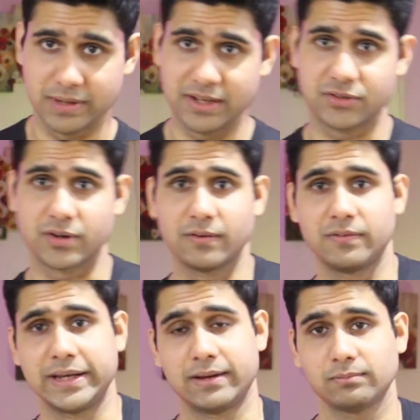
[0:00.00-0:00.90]
instead
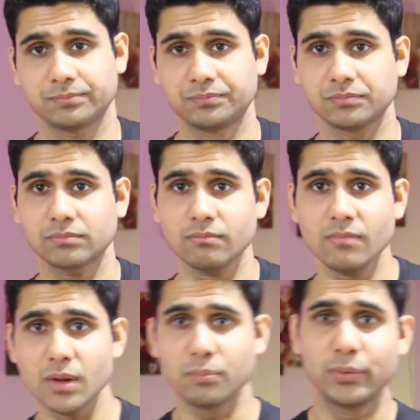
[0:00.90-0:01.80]
of like
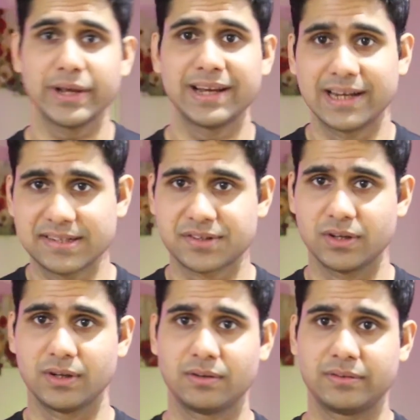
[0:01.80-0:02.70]
putting in an
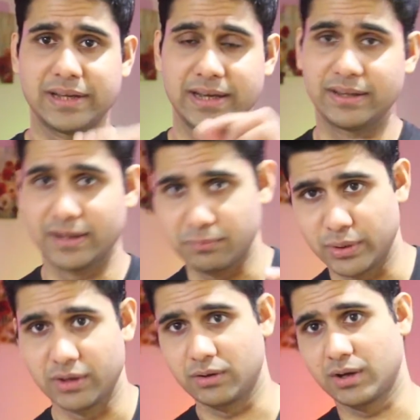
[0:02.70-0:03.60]
extra thing and then
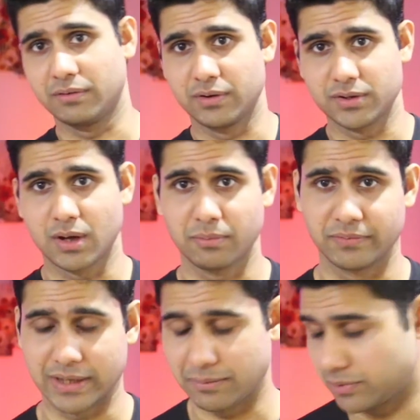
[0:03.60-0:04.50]
putting on a cover on top
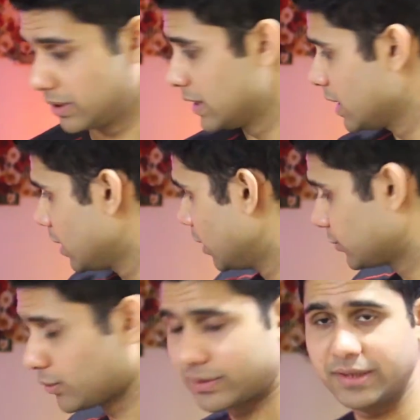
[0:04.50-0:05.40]
of the camera.
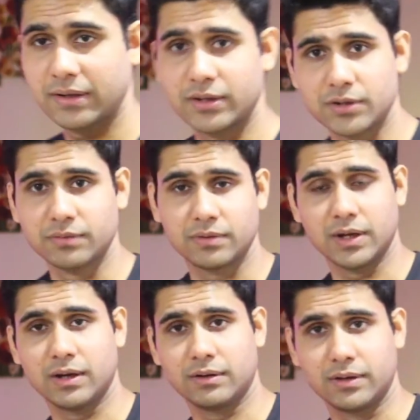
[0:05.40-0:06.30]
So these are
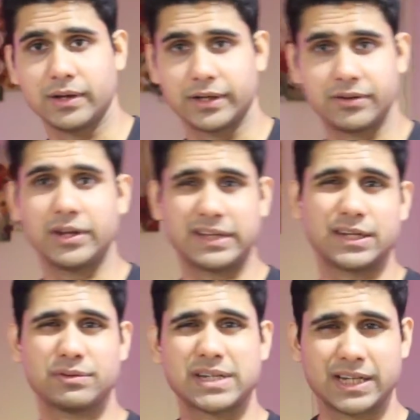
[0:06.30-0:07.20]
the 3
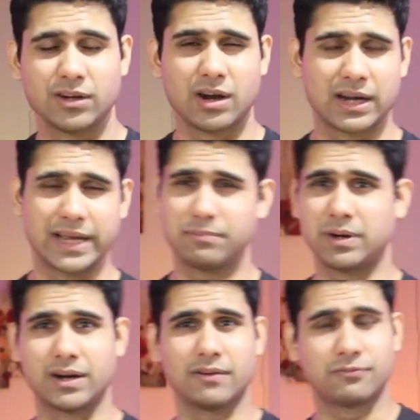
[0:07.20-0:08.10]
things which I did not like.
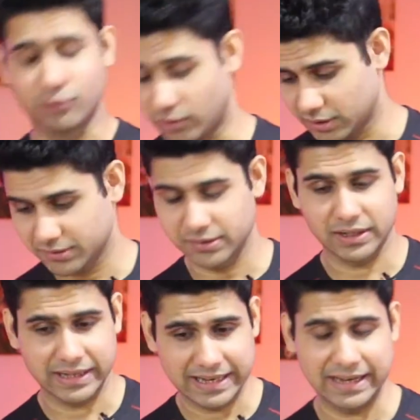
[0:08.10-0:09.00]
But of course,
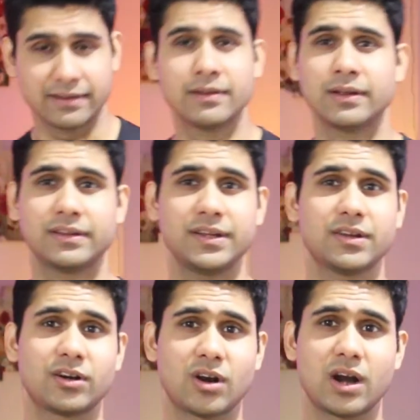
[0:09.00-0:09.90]
again, these
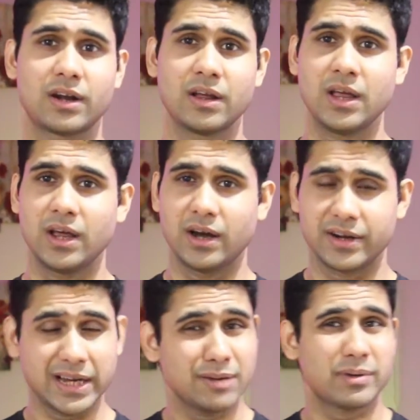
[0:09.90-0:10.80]
are not a
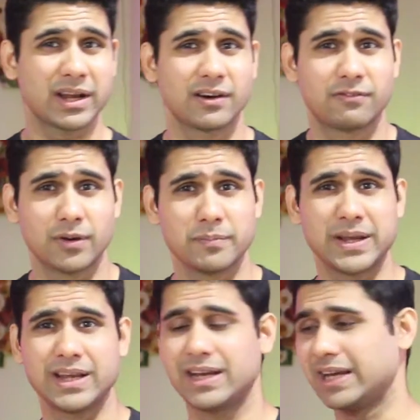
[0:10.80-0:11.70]
deal breaker for
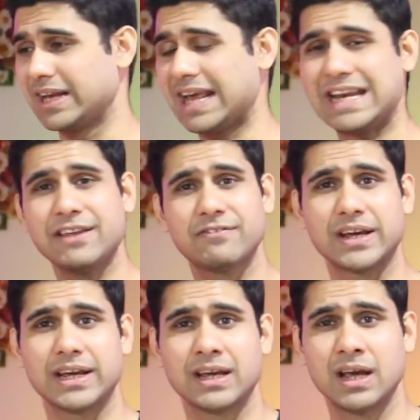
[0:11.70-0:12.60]
me in any
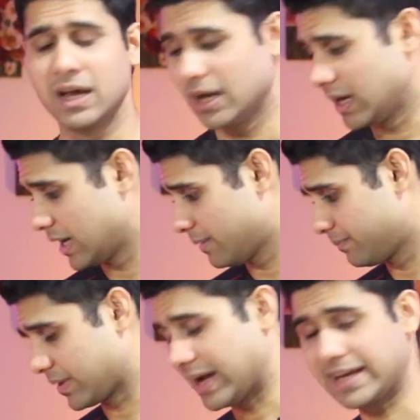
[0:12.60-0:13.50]
way.
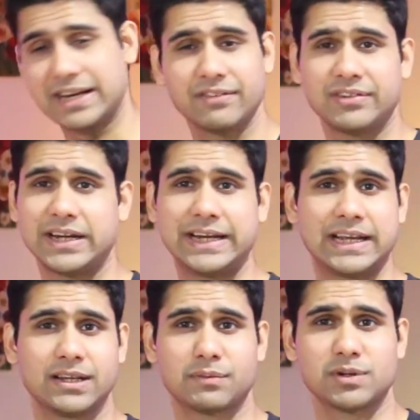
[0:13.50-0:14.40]
I can definitely
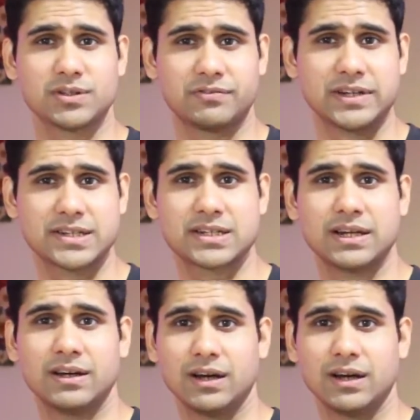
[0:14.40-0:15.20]
take that much of risk